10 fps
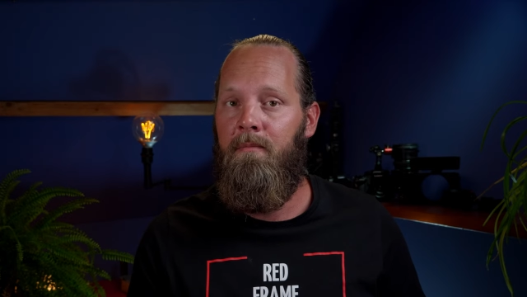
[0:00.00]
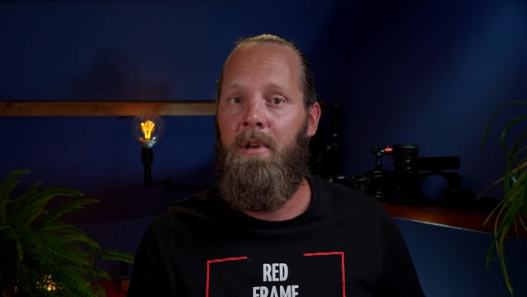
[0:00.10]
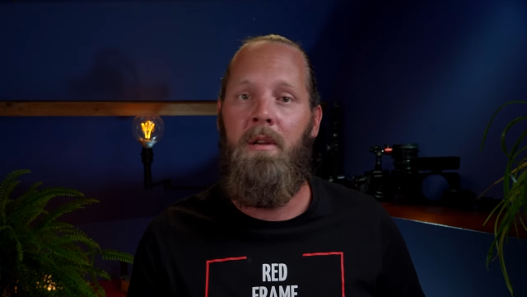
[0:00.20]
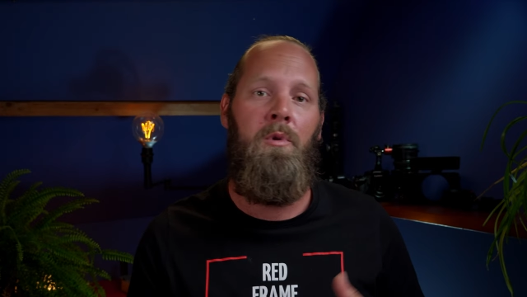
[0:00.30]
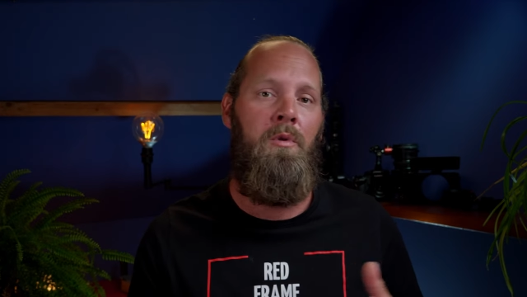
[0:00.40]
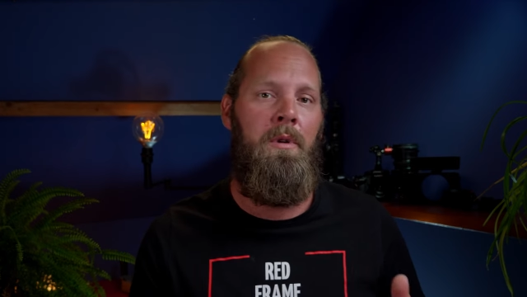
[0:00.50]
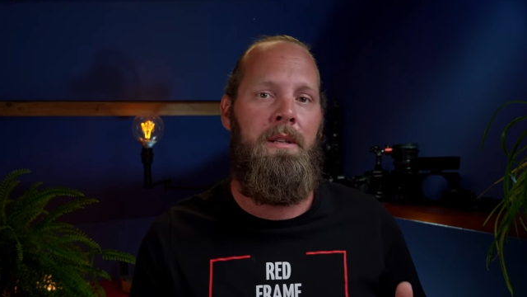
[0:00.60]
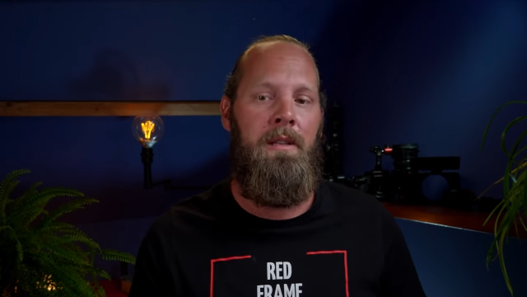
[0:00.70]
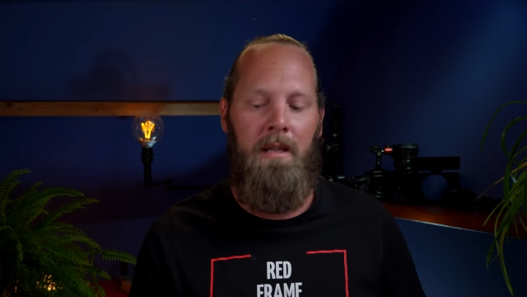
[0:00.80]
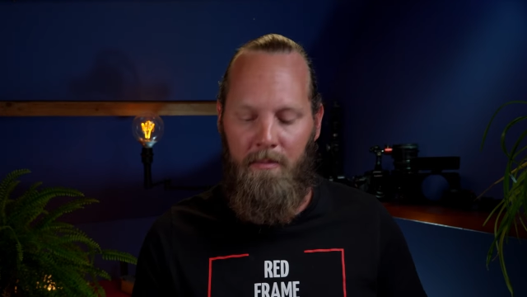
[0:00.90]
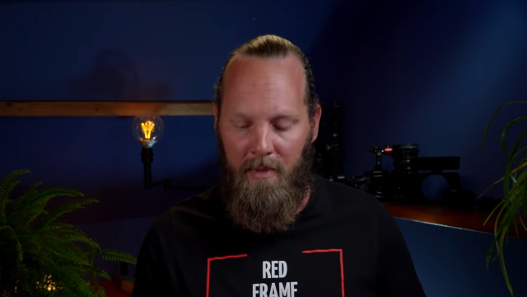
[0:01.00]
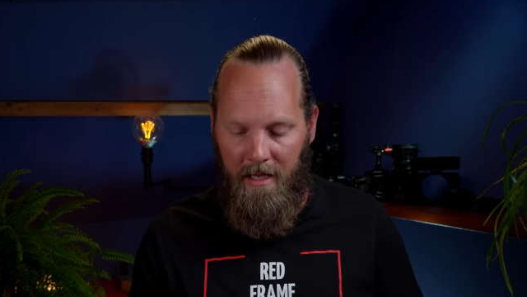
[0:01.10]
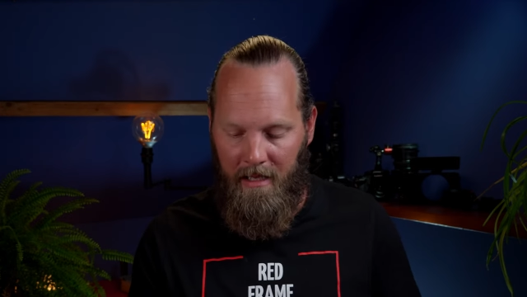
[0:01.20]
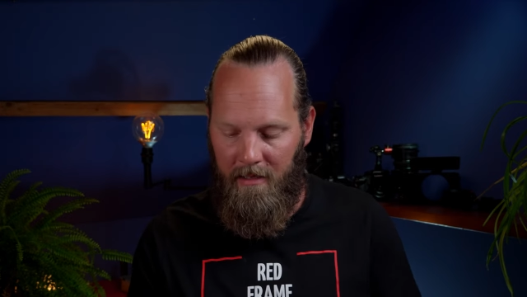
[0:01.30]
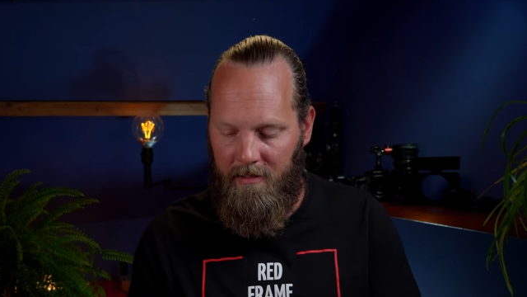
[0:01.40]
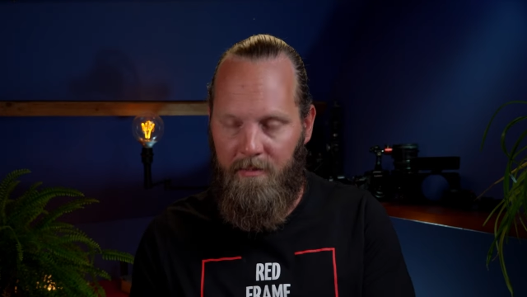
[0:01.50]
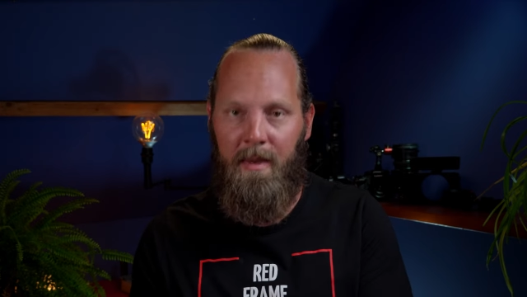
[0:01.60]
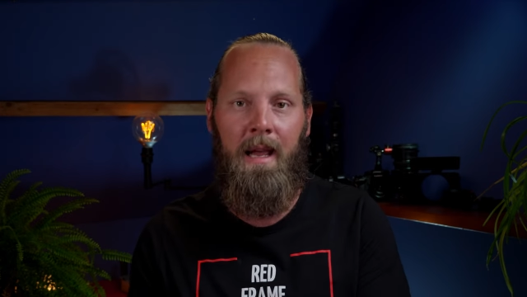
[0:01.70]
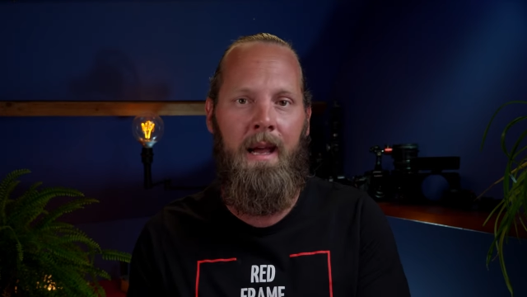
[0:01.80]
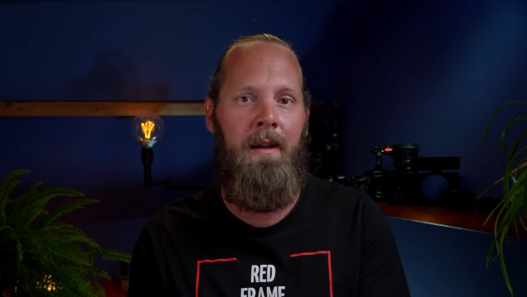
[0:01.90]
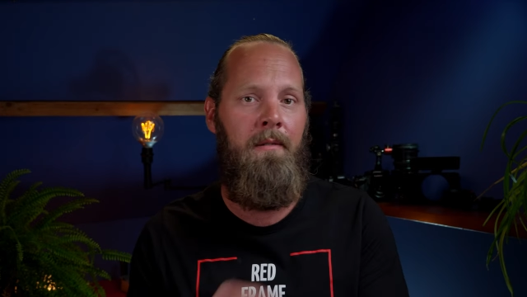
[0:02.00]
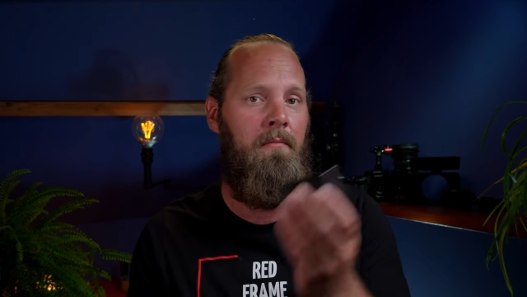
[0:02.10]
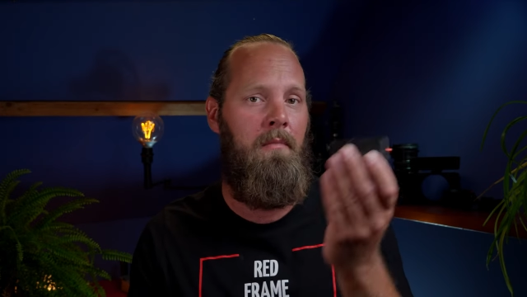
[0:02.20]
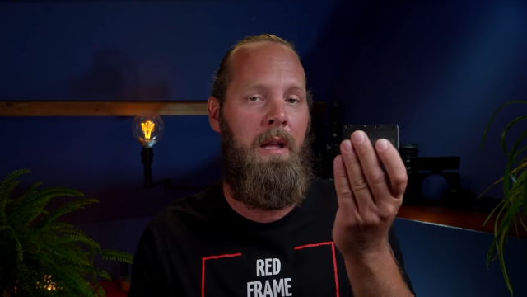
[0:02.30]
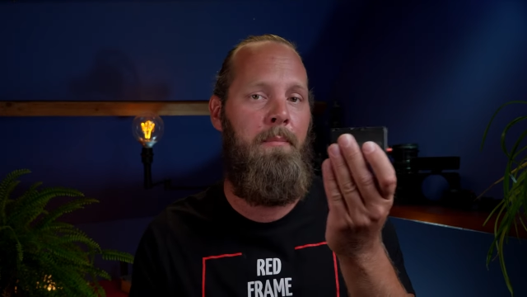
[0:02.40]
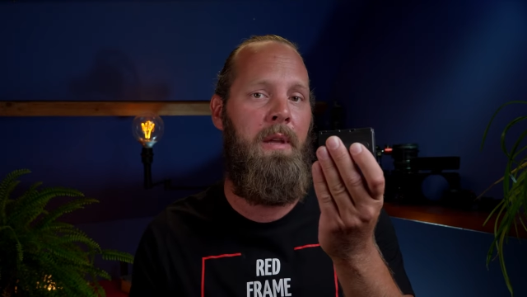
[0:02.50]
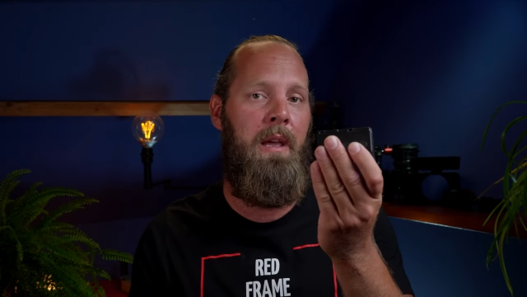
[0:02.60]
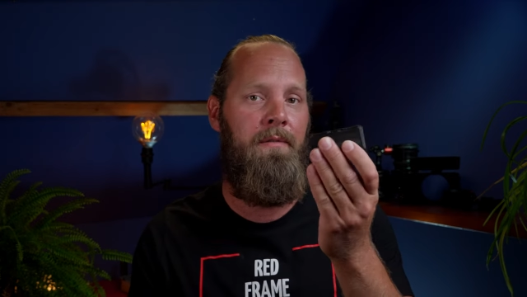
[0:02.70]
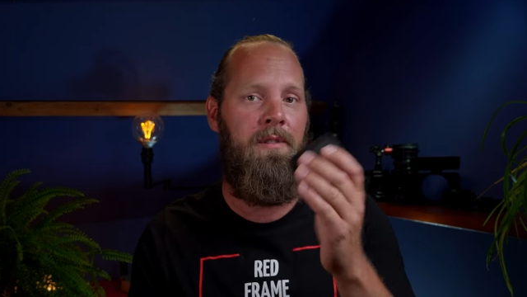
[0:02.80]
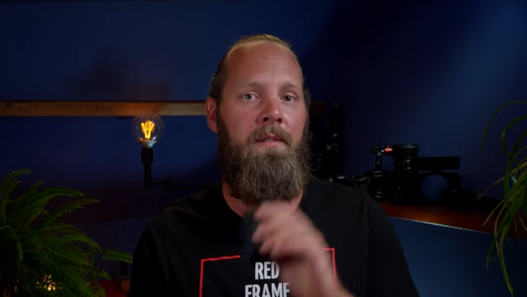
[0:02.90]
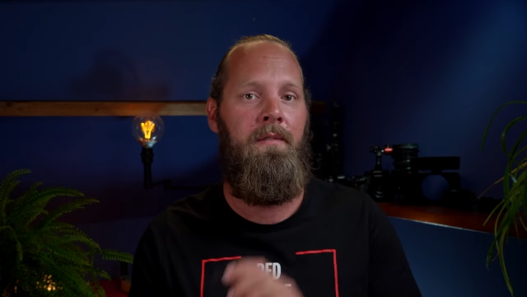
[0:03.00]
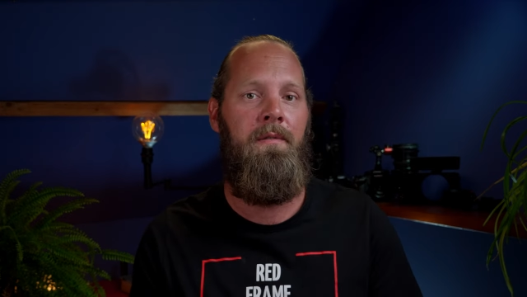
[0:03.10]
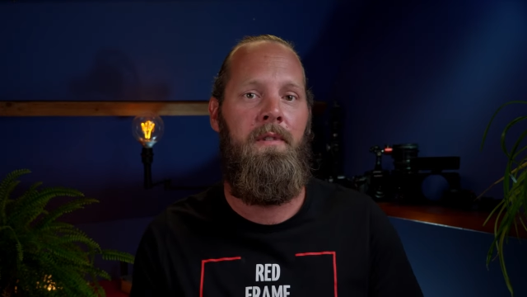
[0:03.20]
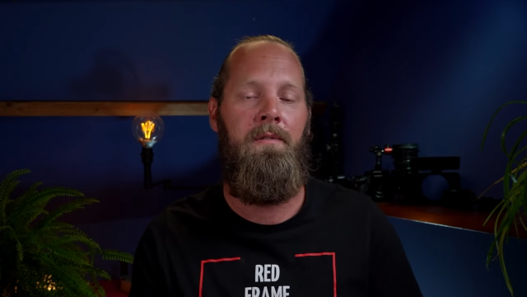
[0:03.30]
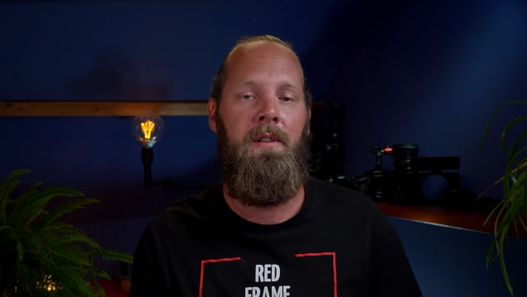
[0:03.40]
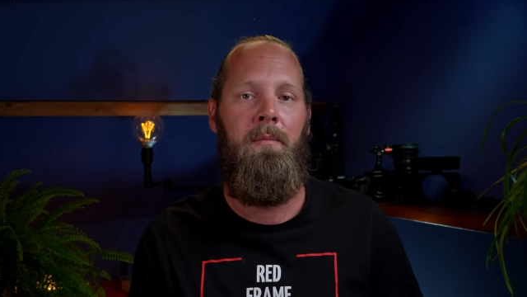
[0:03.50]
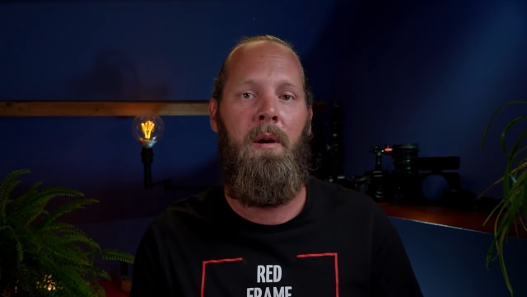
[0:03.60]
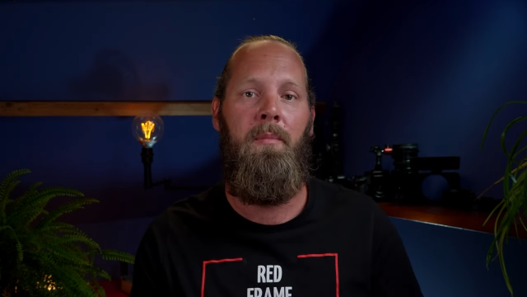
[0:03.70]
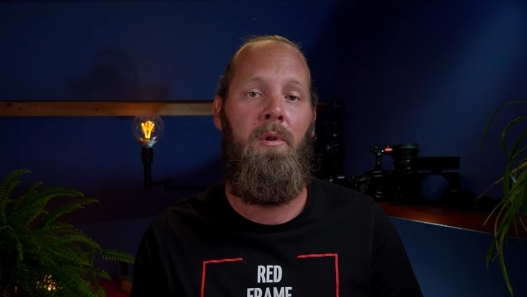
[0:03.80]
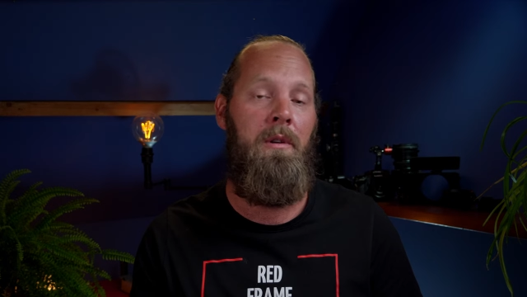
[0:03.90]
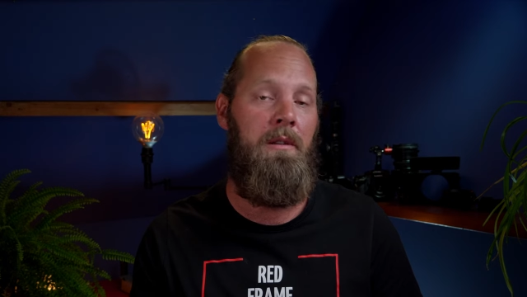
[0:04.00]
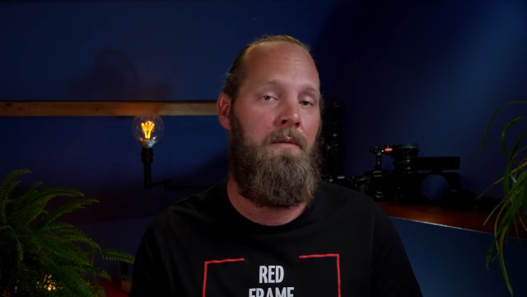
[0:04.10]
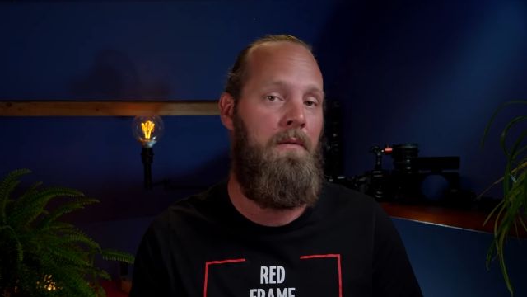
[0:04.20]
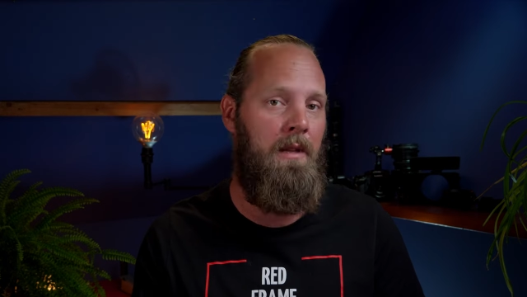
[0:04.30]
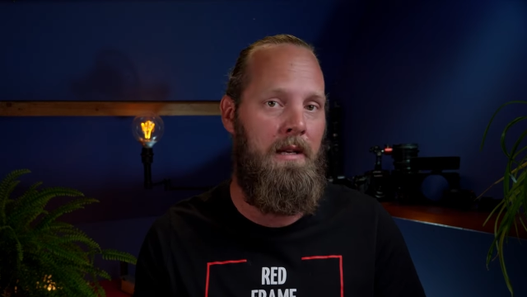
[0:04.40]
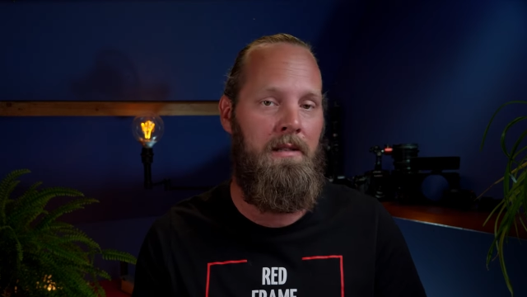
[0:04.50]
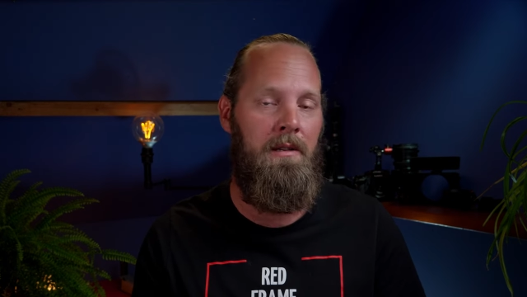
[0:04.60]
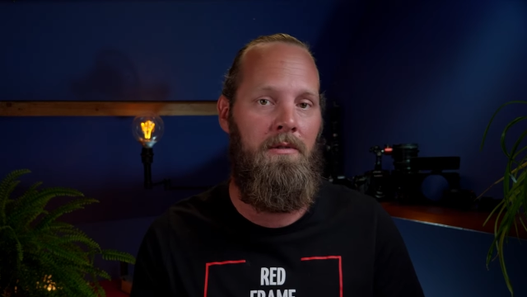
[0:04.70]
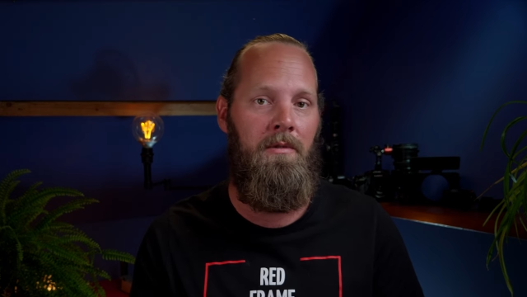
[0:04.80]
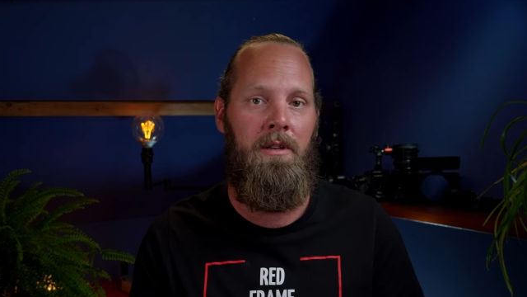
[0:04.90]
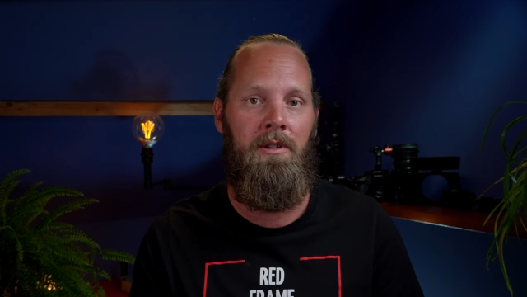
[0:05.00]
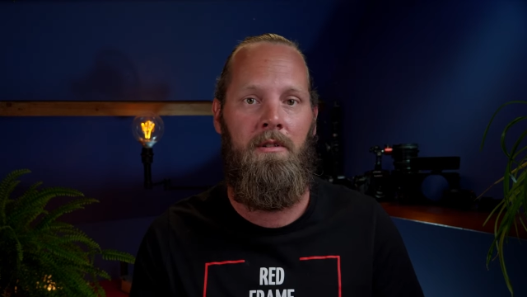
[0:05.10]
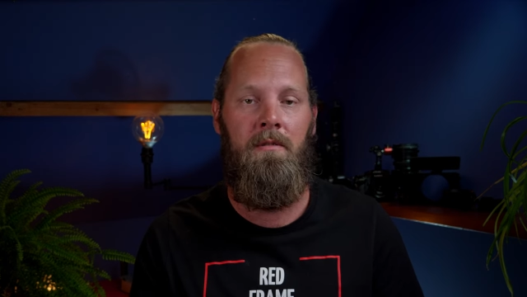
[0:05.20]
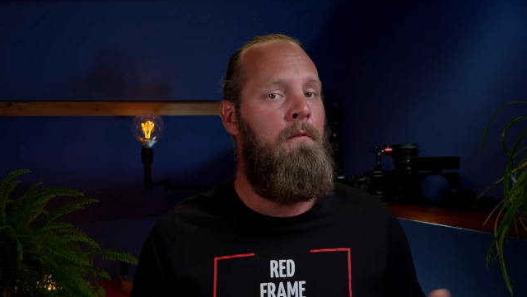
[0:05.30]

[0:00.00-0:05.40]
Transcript: but I'm always keeping a spare MPF 750 in my pocket for that situation.